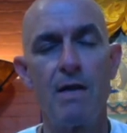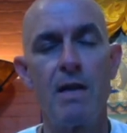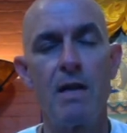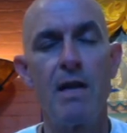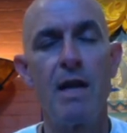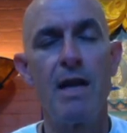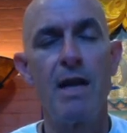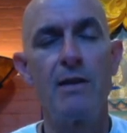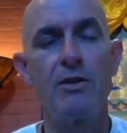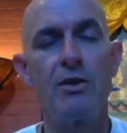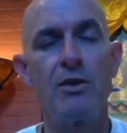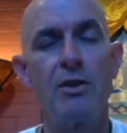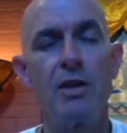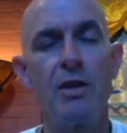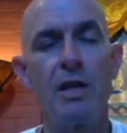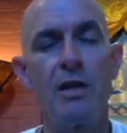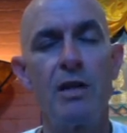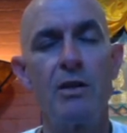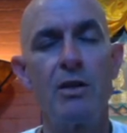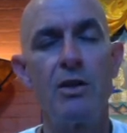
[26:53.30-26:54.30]
Enter
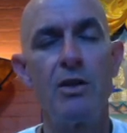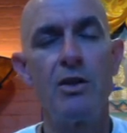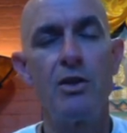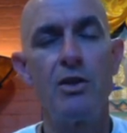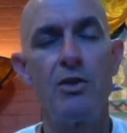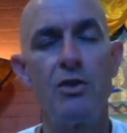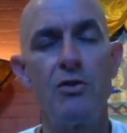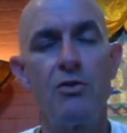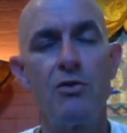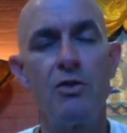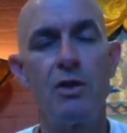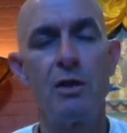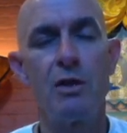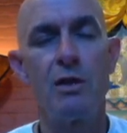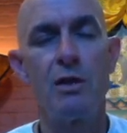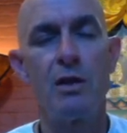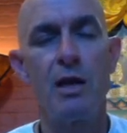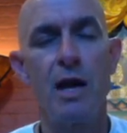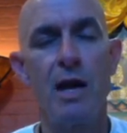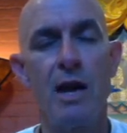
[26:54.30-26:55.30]
into the union
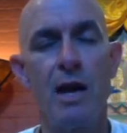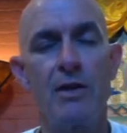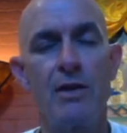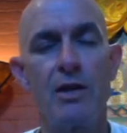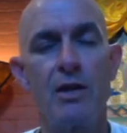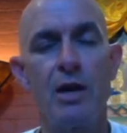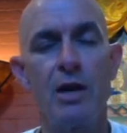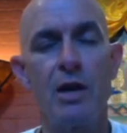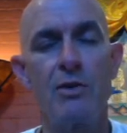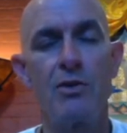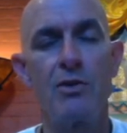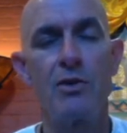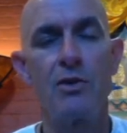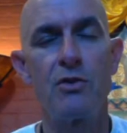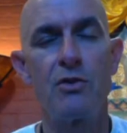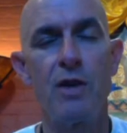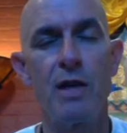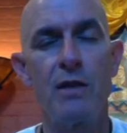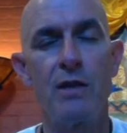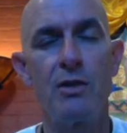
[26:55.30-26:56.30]
having
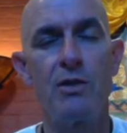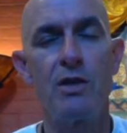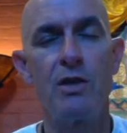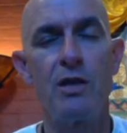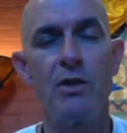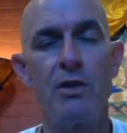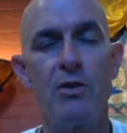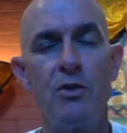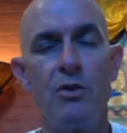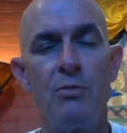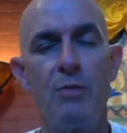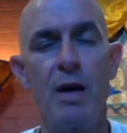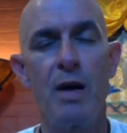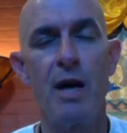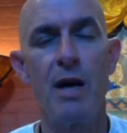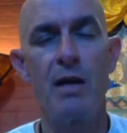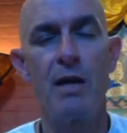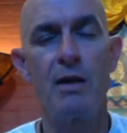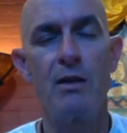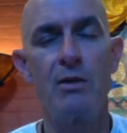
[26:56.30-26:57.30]
consecrated the
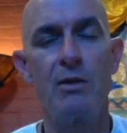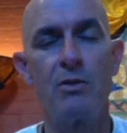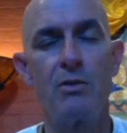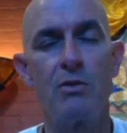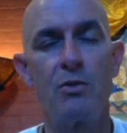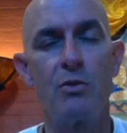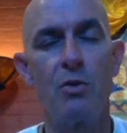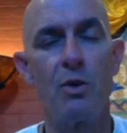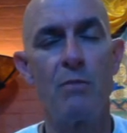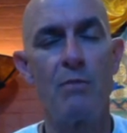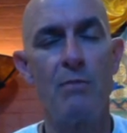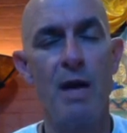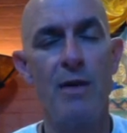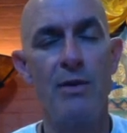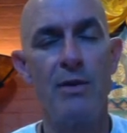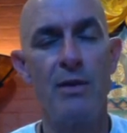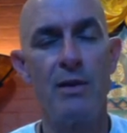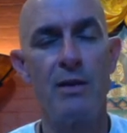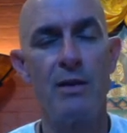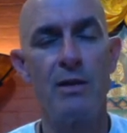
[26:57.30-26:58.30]
upaya or
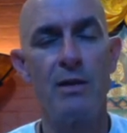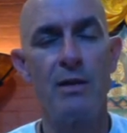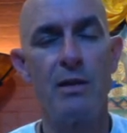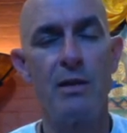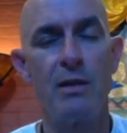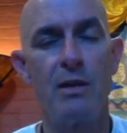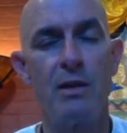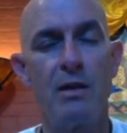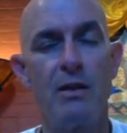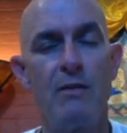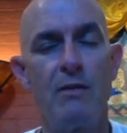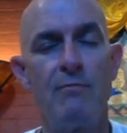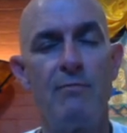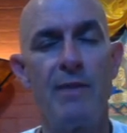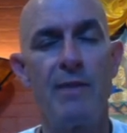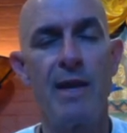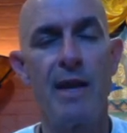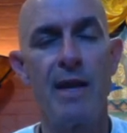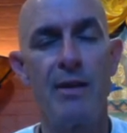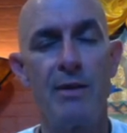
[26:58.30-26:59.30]
method
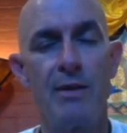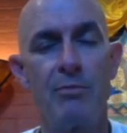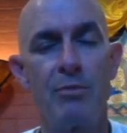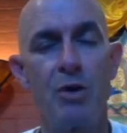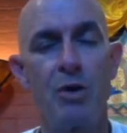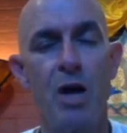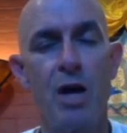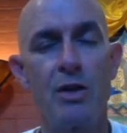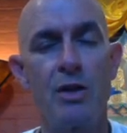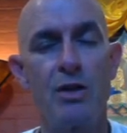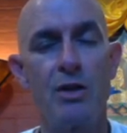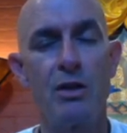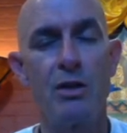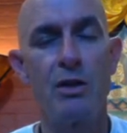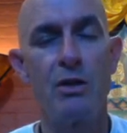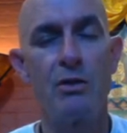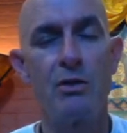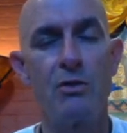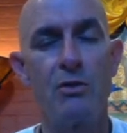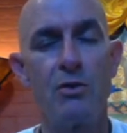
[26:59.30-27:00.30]
and the prajna
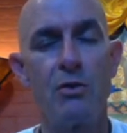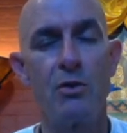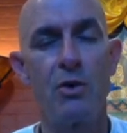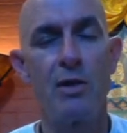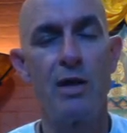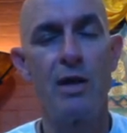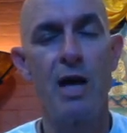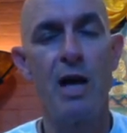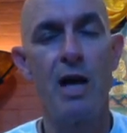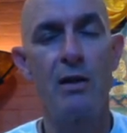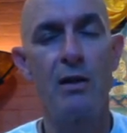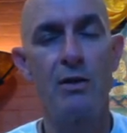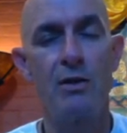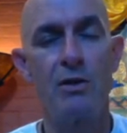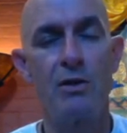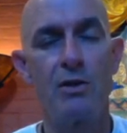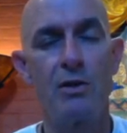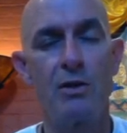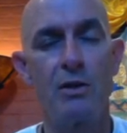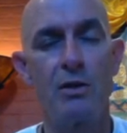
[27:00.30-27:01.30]
or knowledge.